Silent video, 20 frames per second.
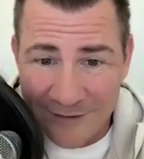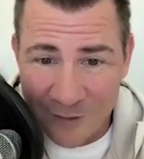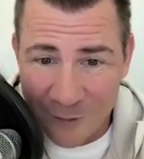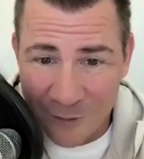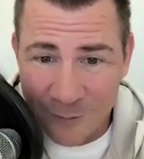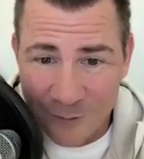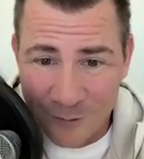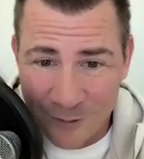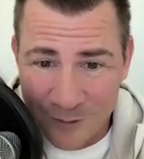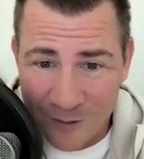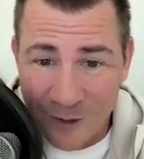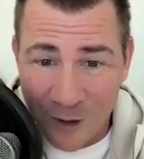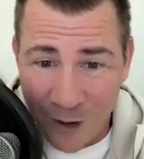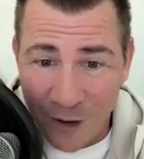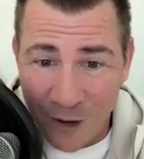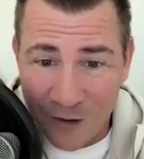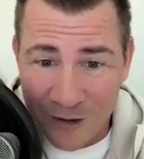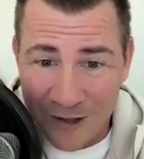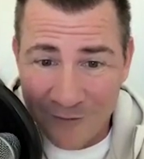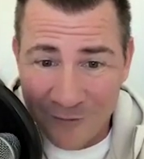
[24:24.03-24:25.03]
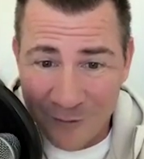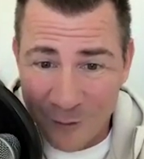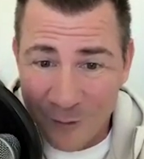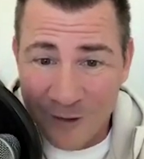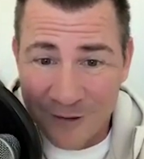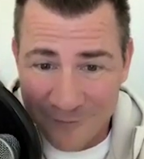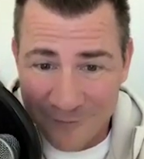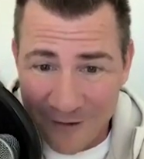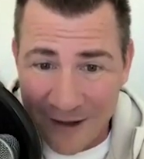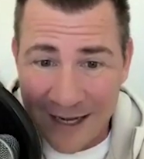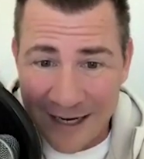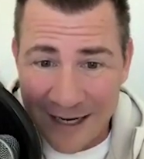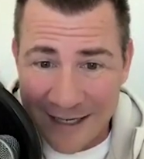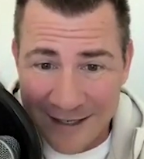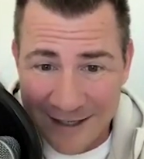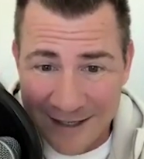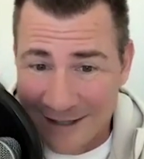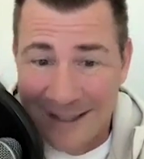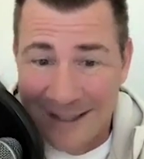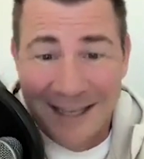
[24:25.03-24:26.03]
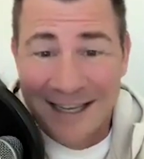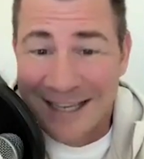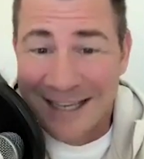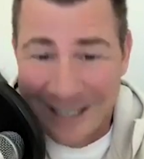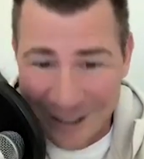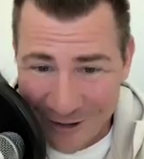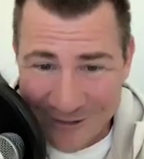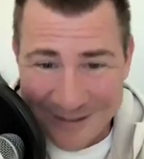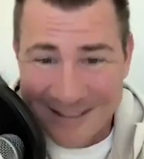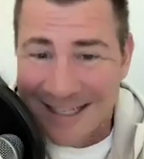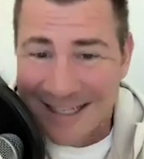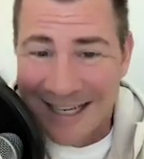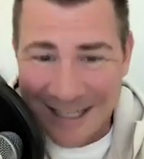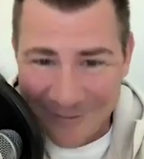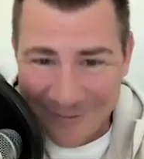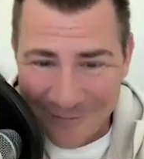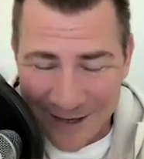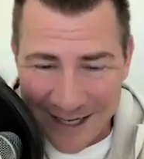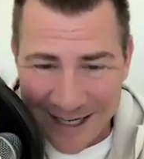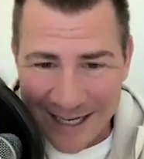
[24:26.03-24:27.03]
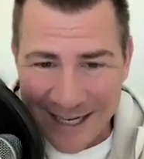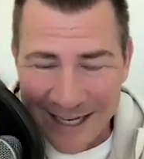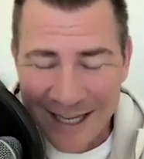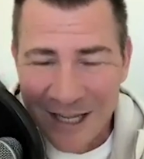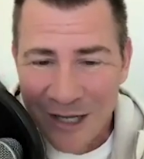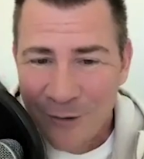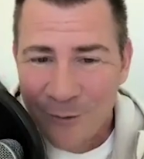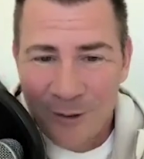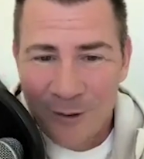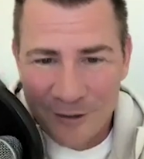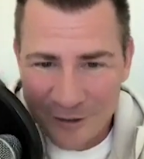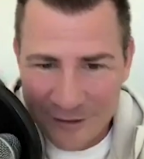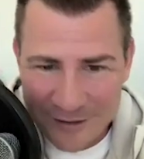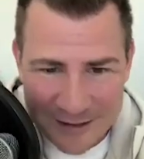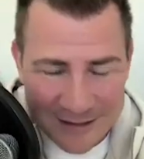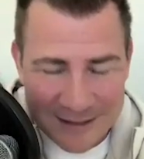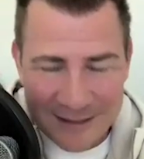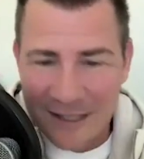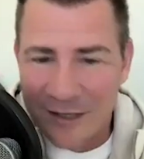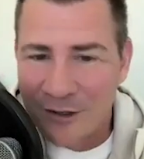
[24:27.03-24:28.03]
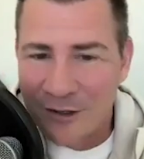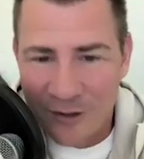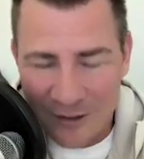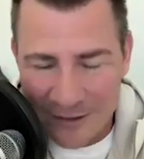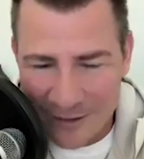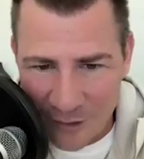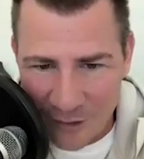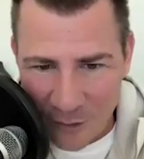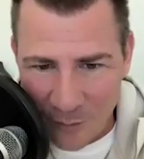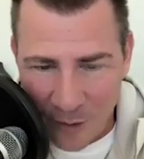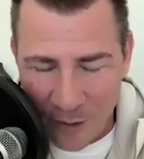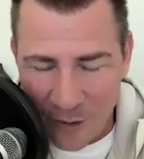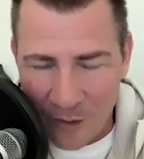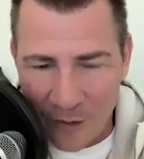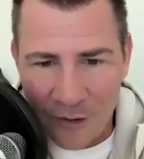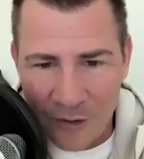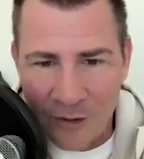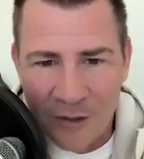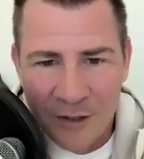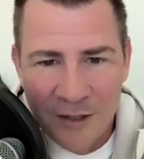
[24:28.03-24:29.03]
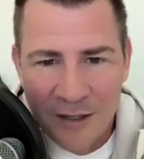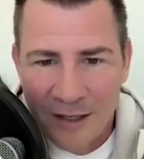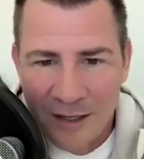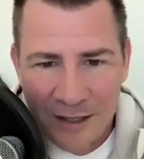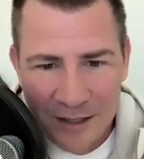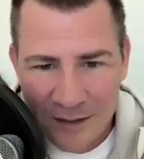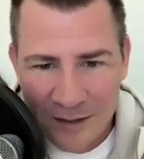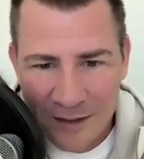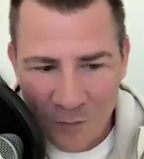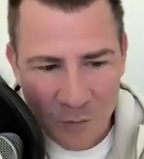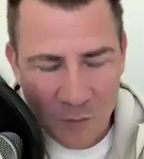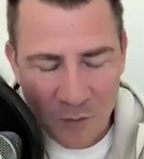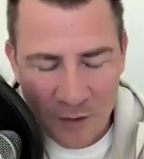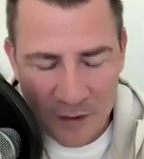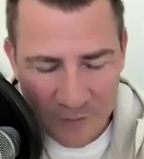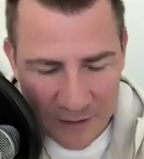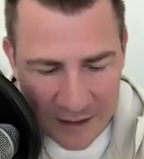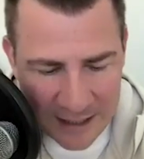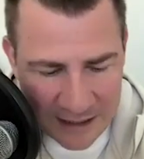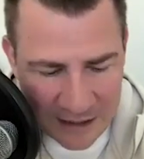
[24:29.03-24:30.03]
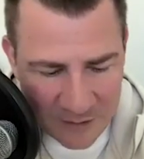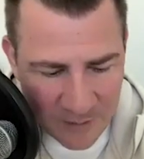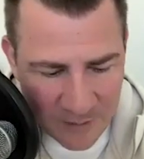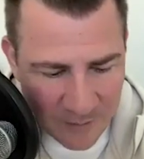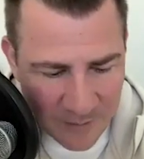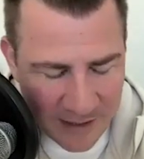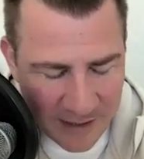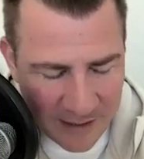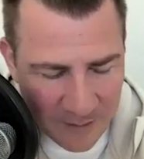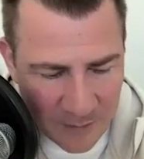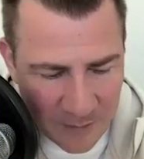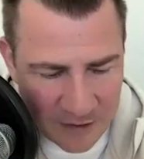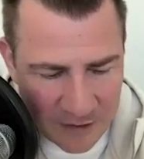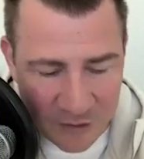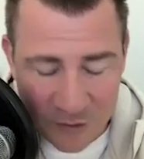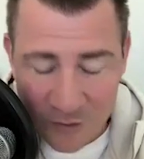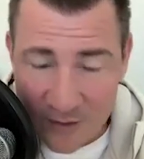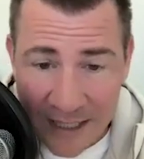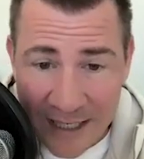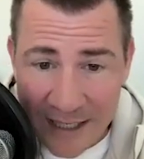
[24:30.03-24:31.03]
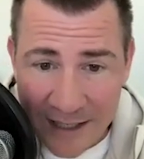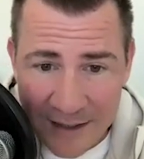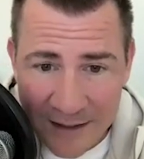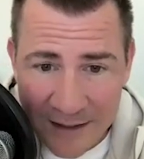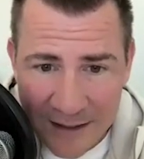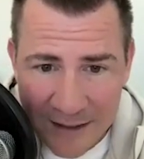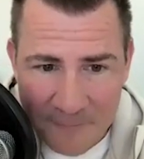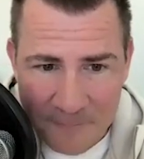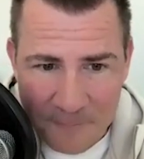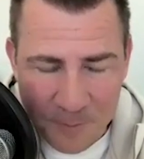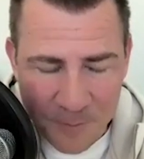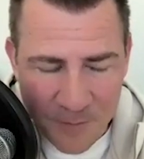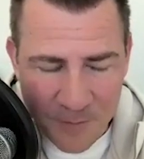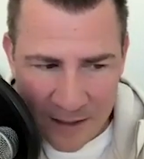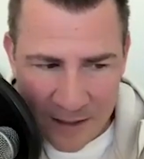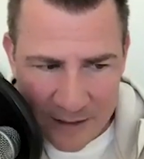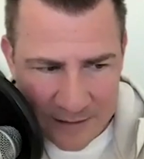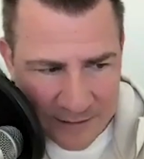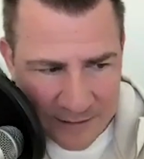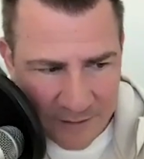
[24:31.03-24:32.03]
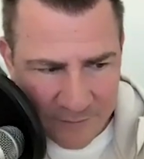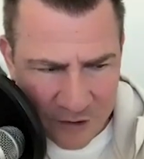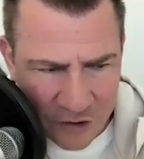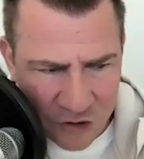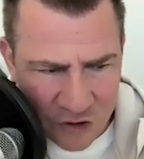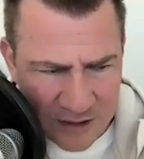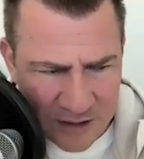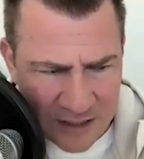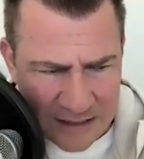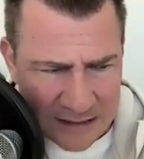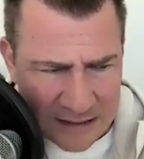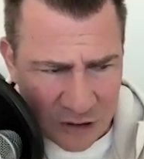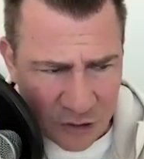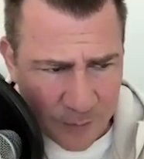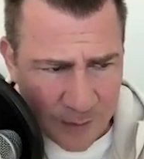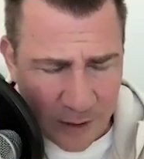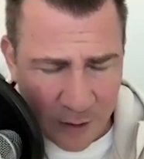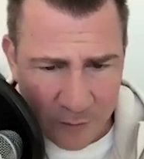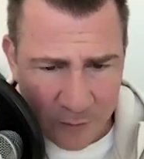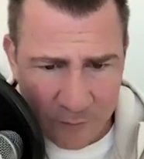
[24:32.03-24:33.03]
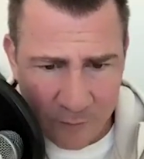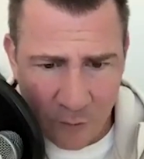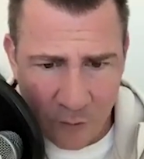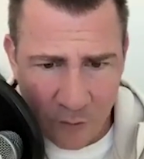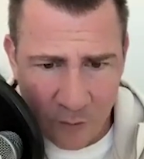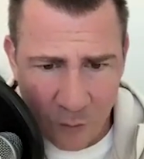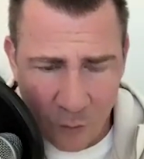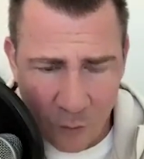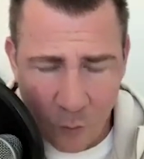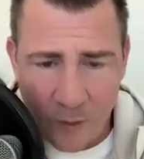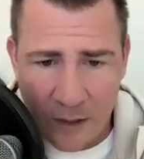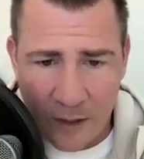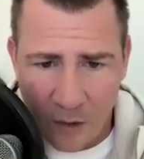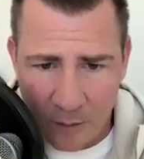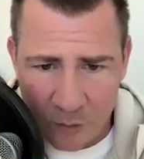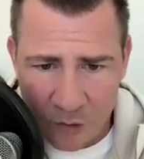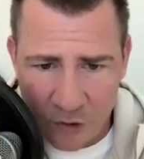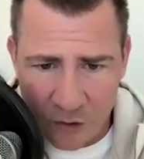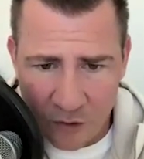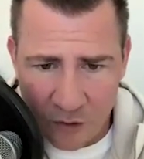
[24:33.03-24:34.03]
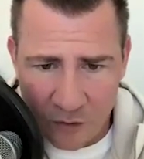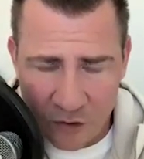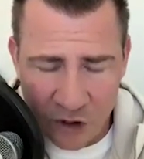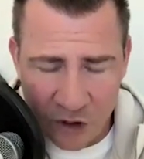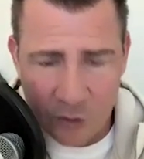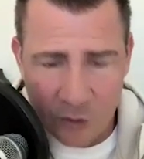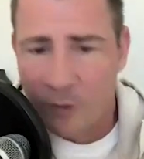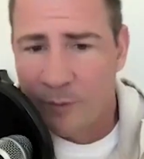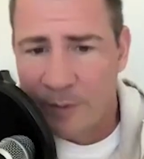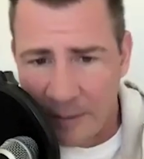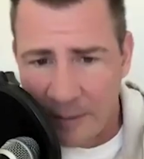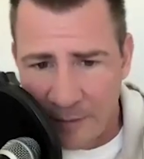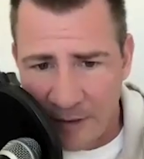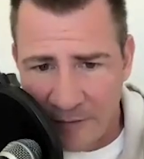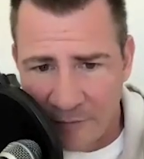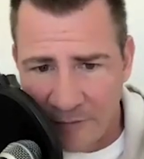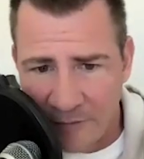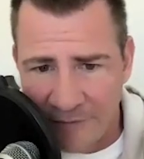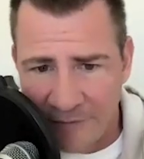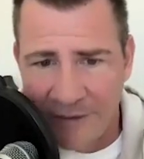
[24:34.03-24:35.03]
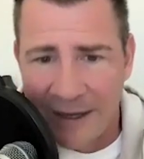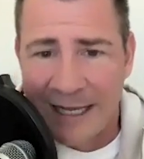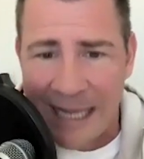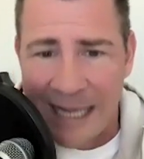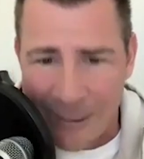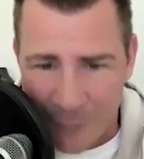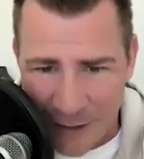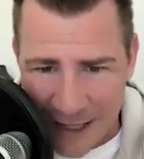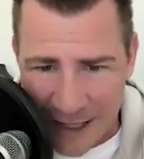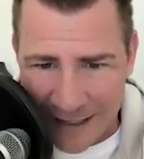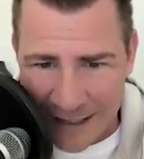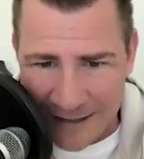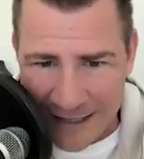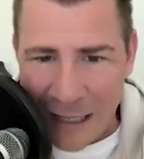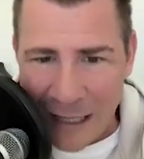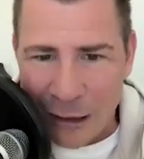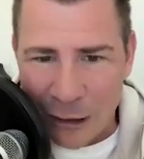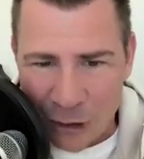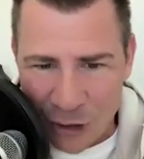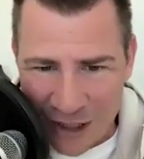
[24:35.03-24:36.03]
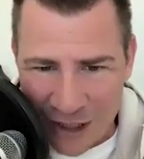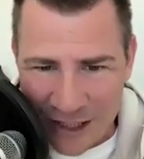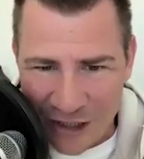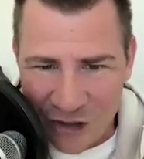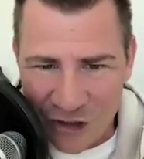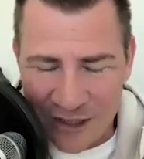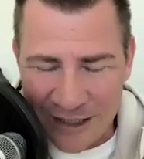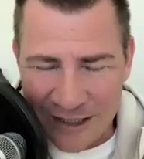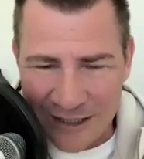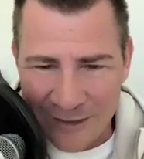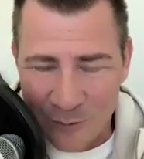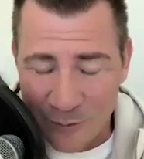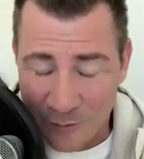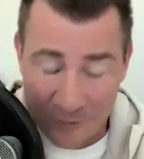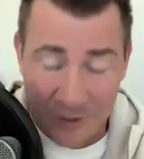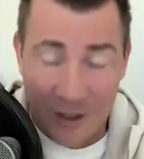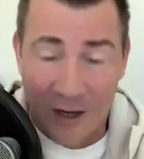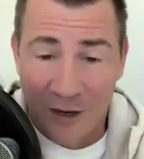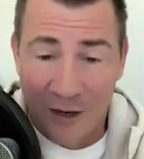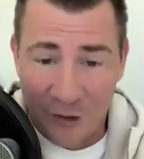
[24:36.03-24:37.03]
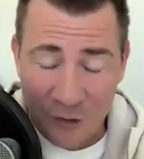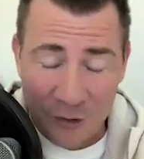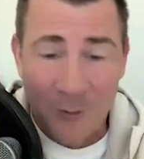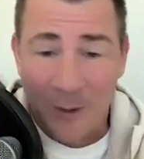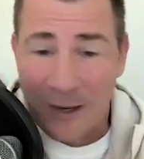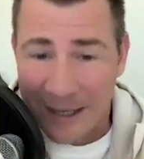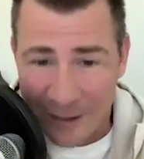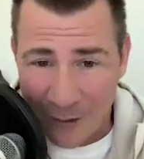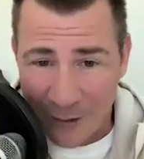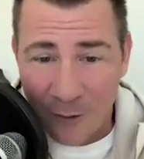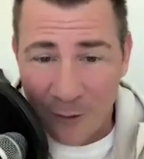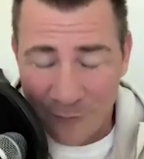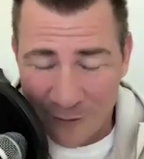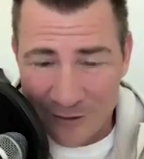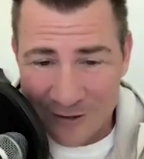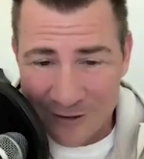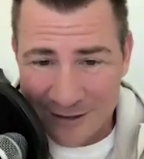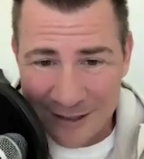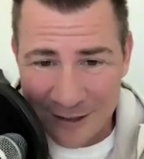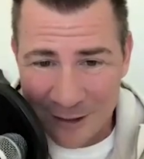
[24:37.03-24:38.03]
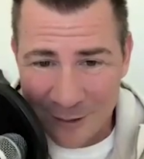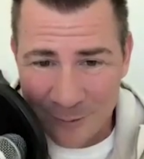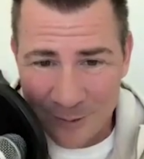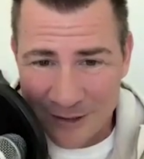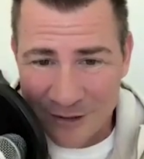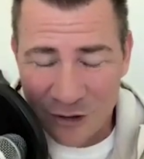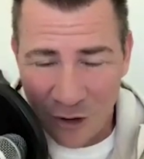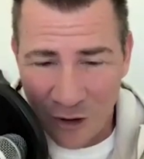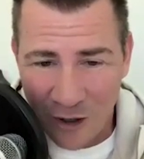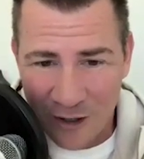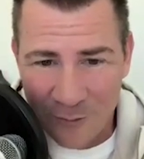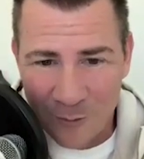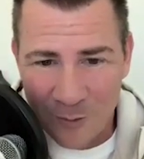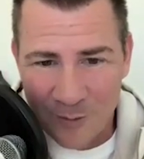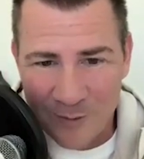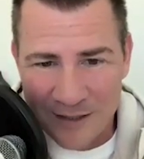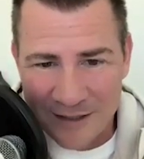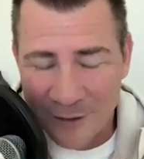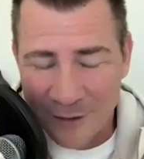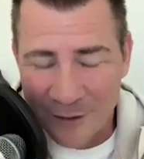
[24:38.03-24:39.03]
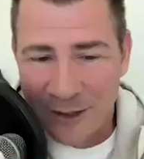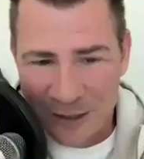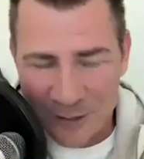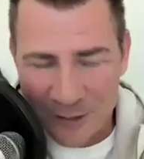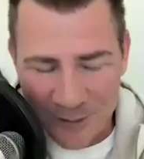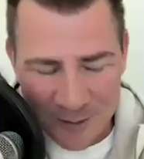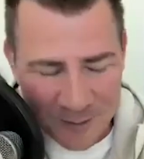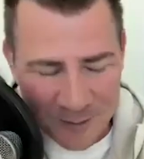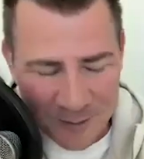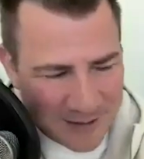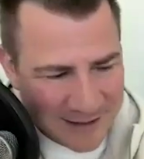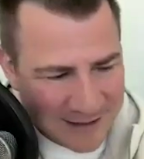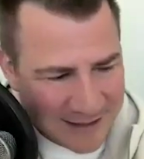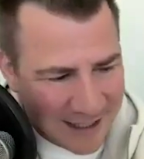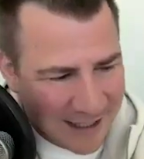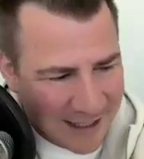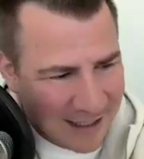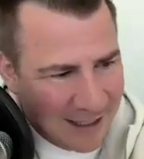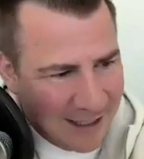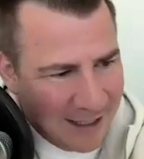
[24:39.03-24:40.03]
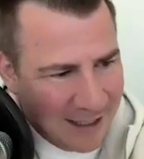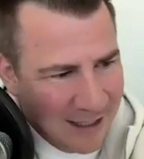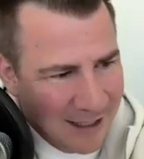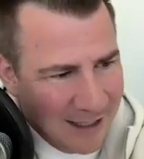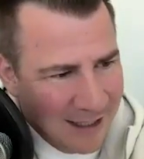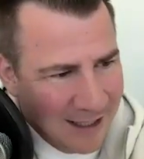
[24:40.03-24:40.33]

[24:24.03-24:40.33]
If you look hard enough, you can find the guilt in anybody, whether it's a dinner, a dinner partner, whatever the case may be. But Suzanne, and it's tough because she's got such a powerful will. I'm sure she would beat me if, if I came with that energy, and she on her ride over to dinner with Sean would be her husband would be saying